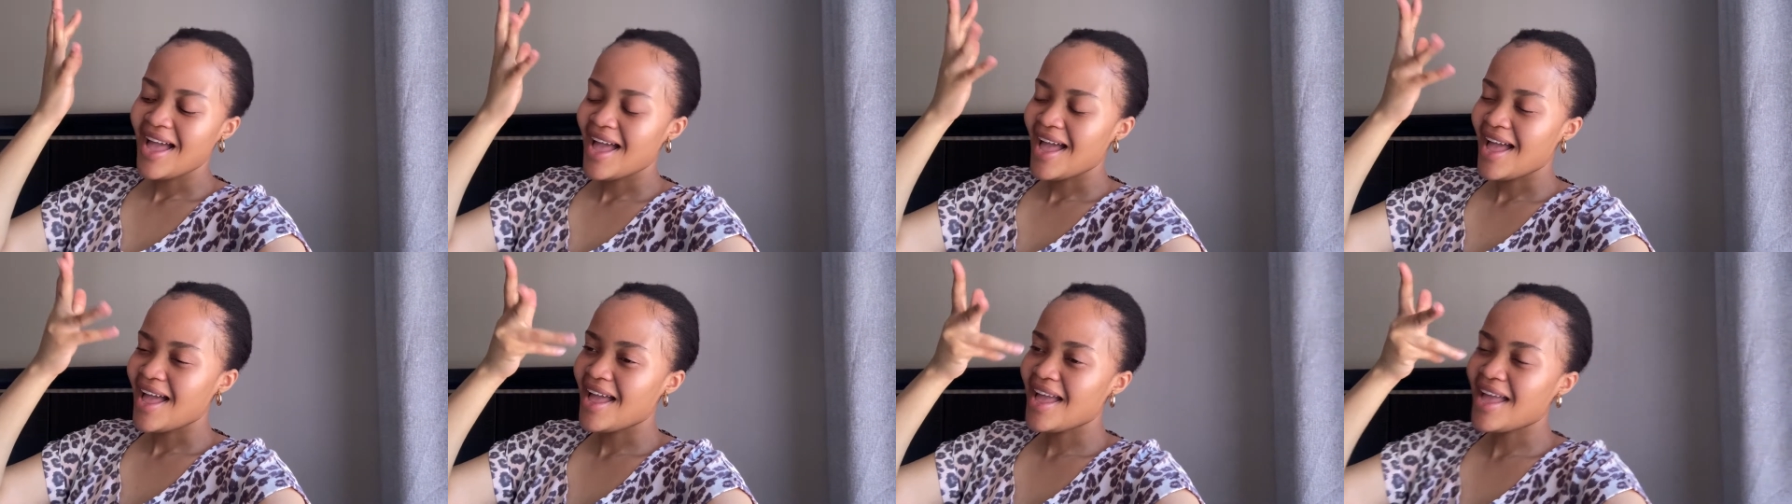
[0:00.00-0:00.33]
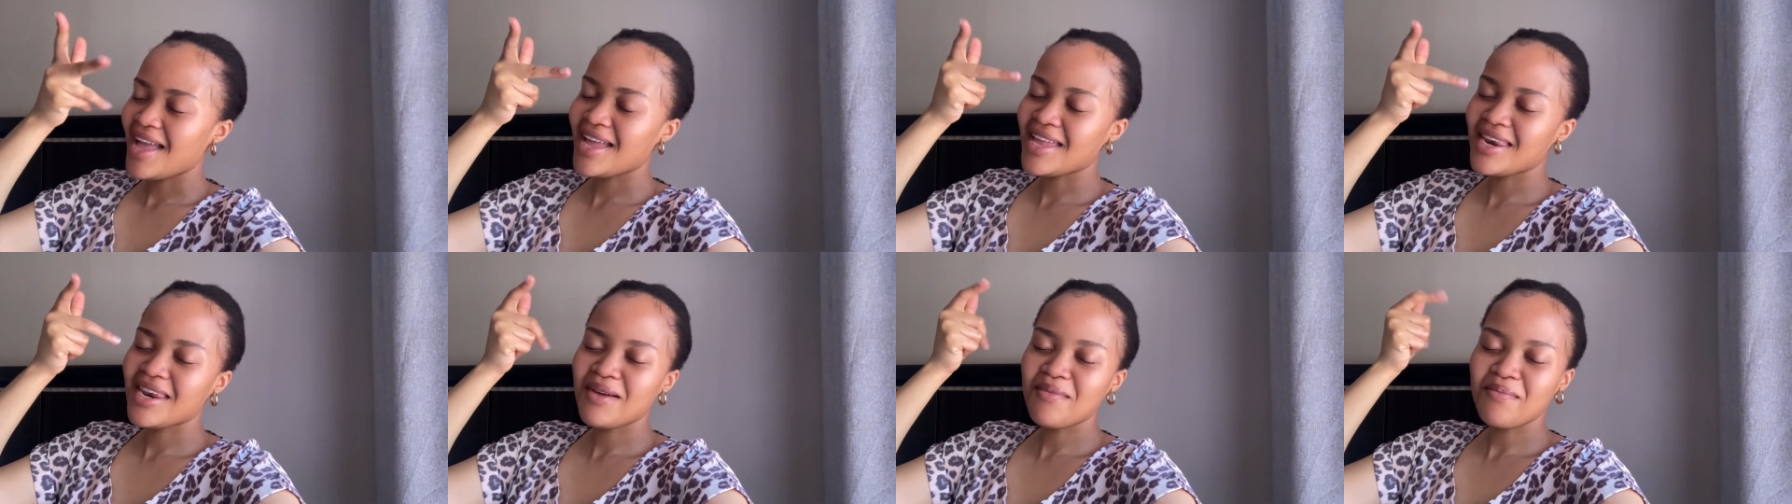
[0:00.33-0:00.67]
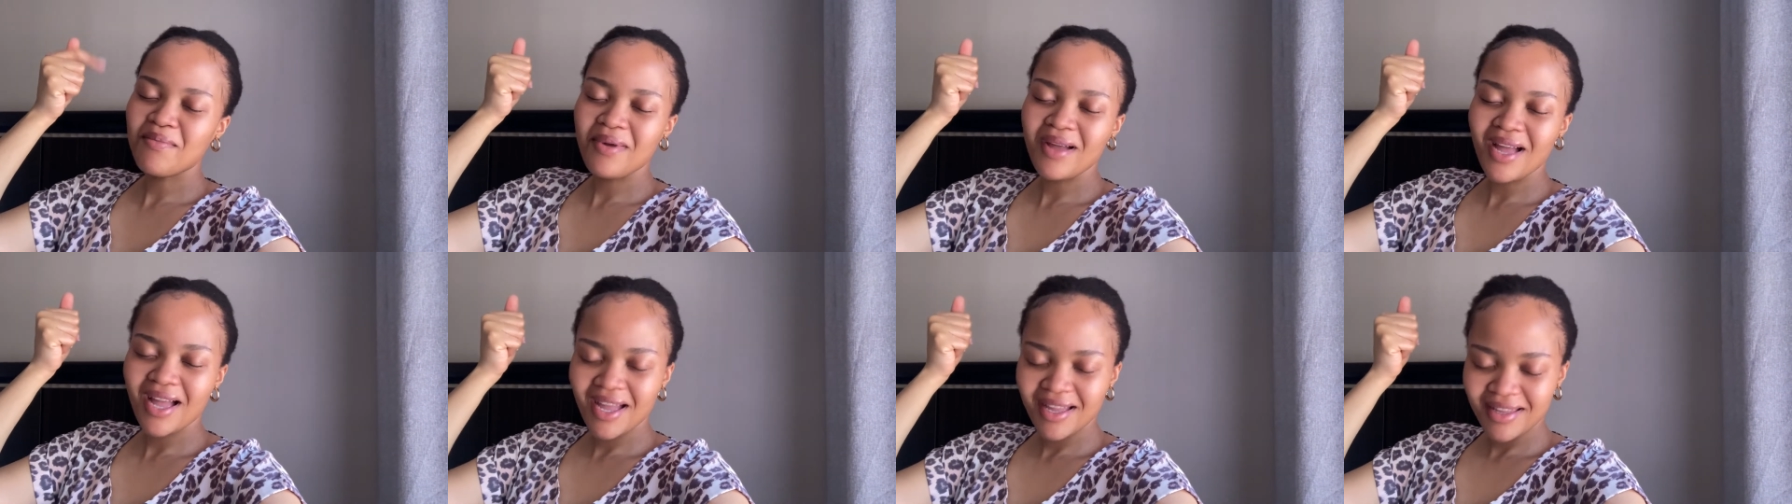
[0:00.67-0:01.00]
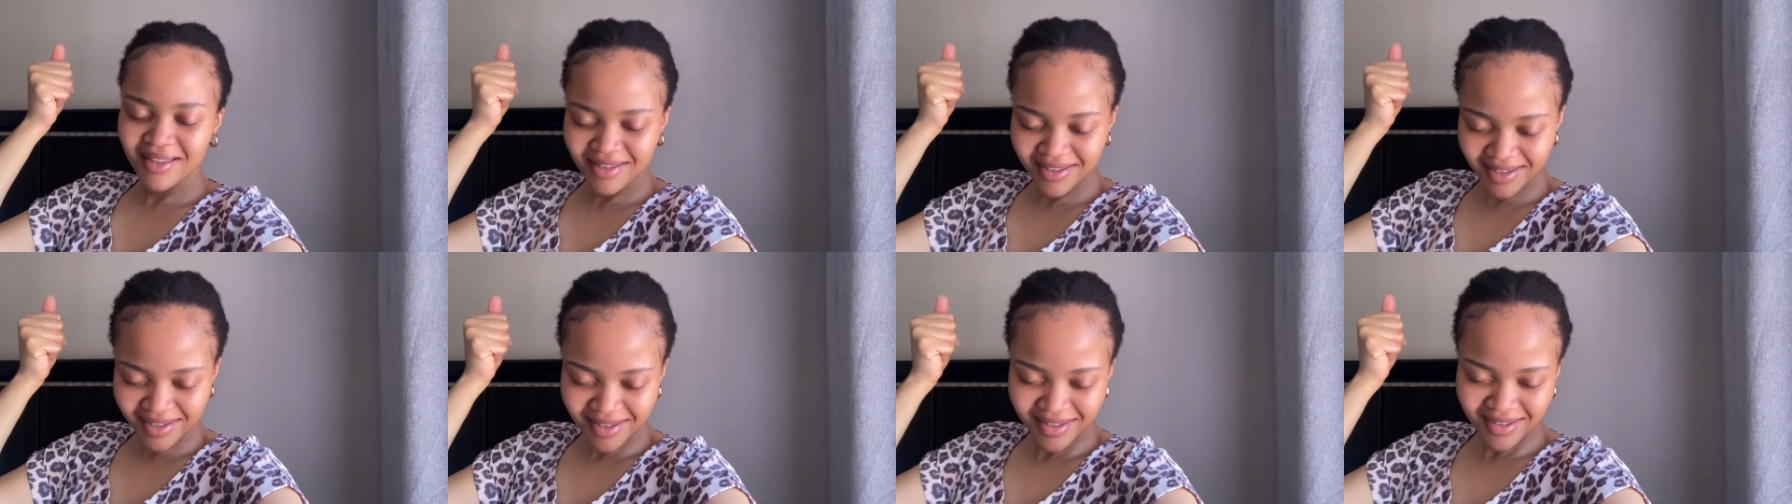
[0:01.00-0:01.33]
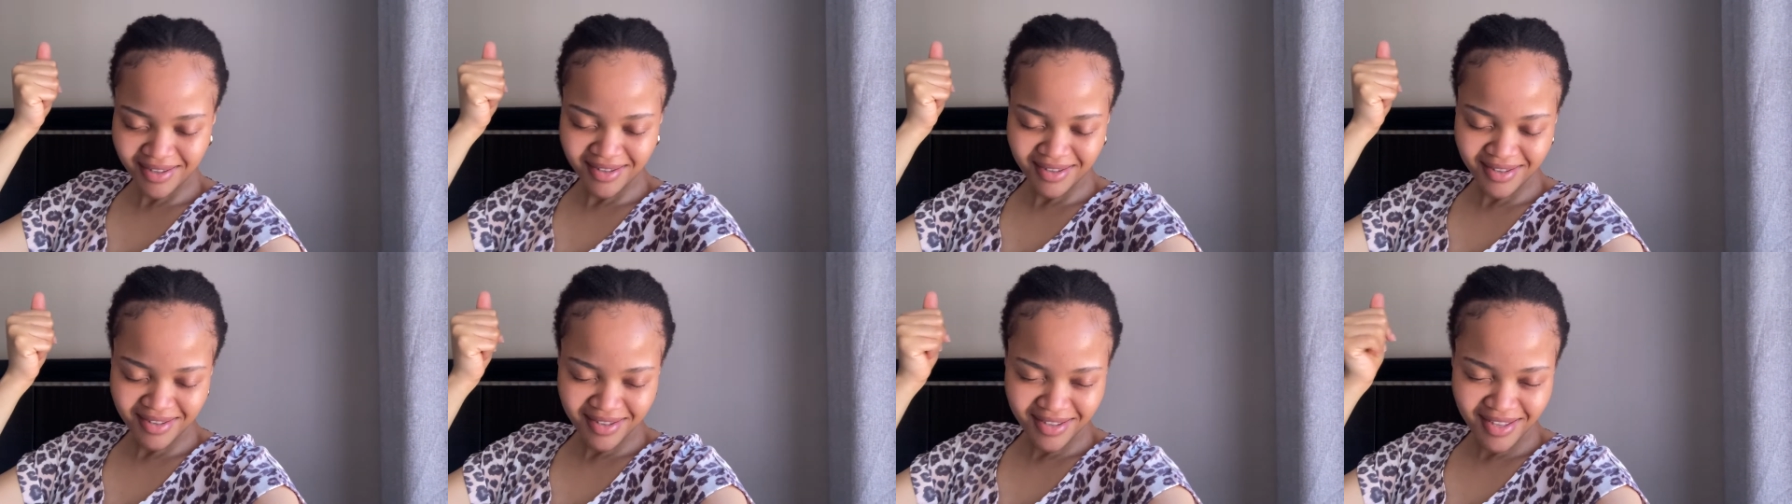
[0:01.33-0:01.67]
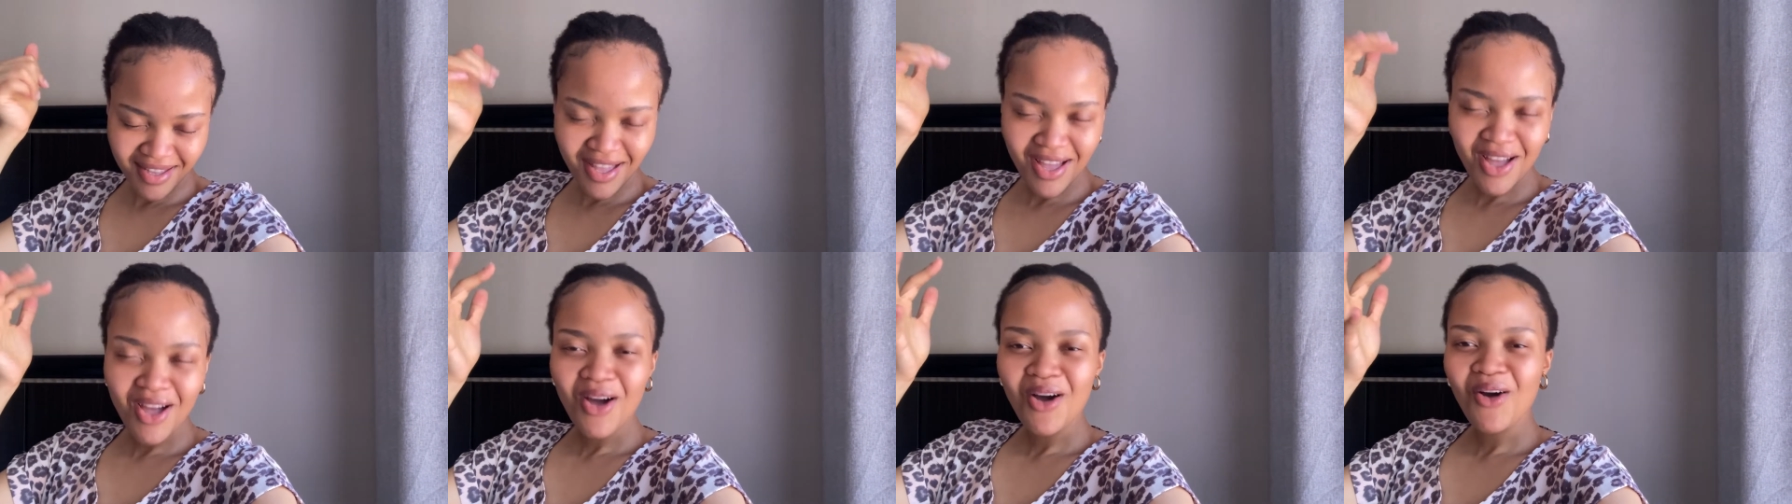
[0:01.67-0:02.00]
and i'm back
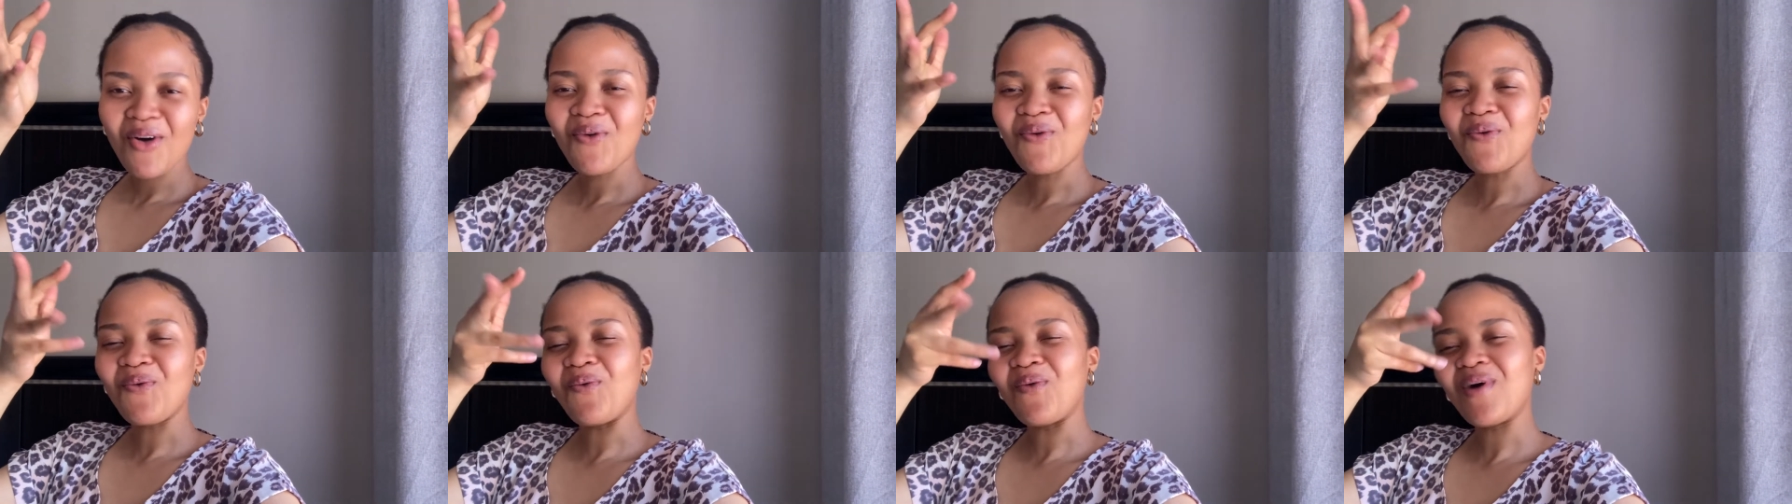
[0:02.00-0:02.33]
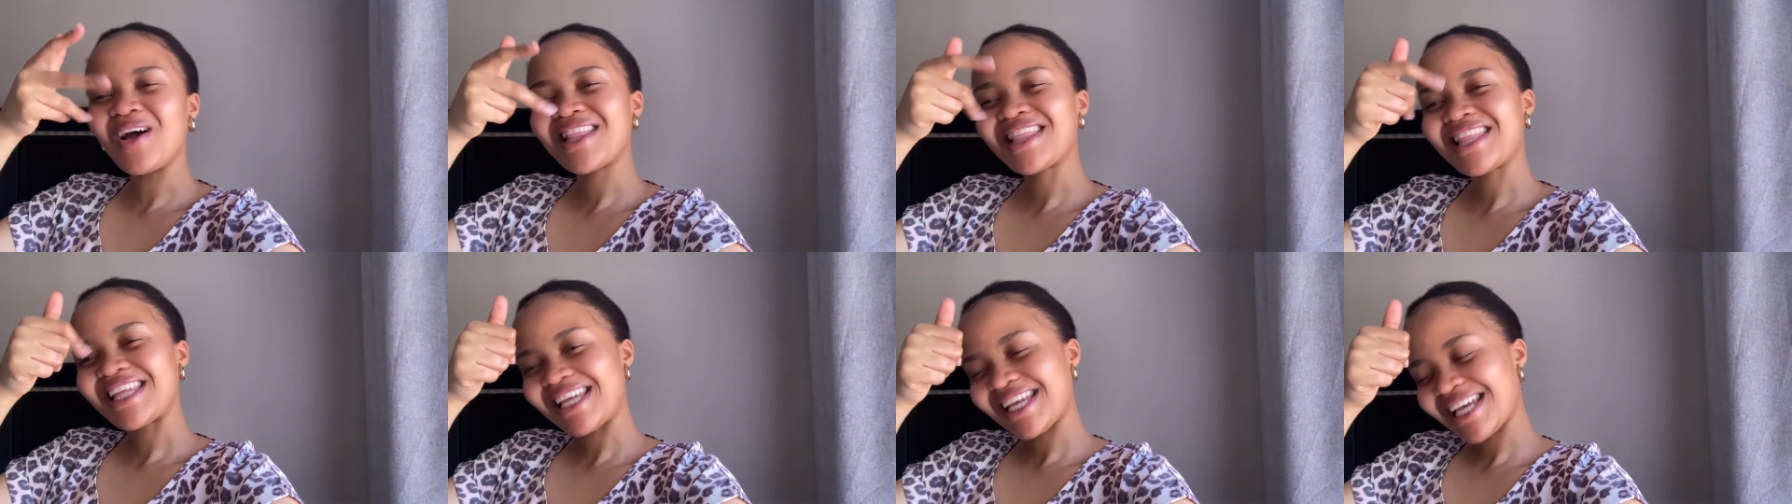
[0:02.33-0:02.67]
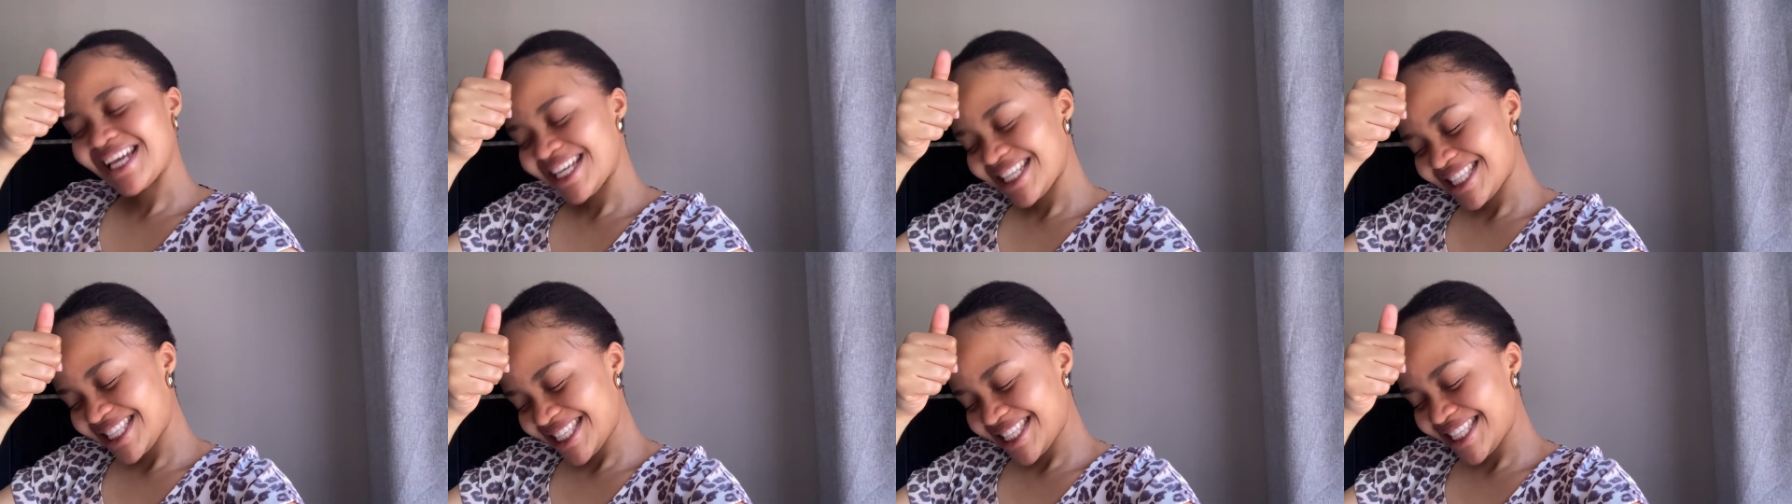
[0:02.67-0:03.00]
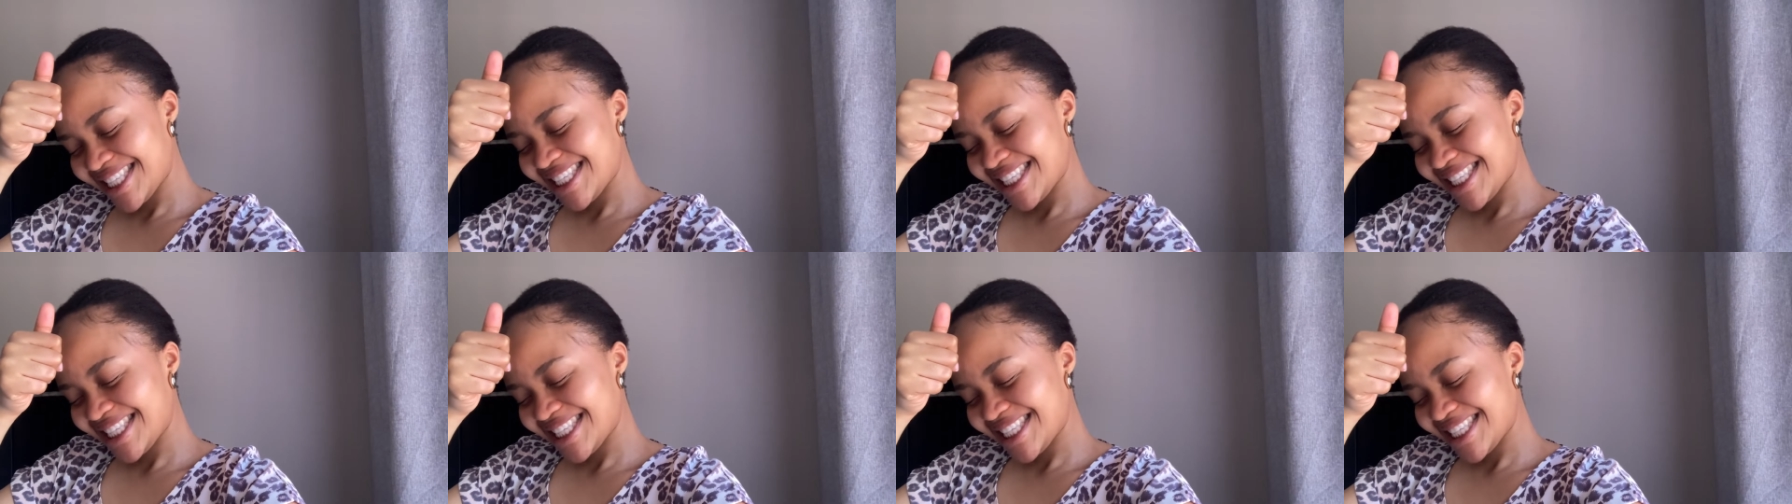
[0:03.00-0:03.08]
with yet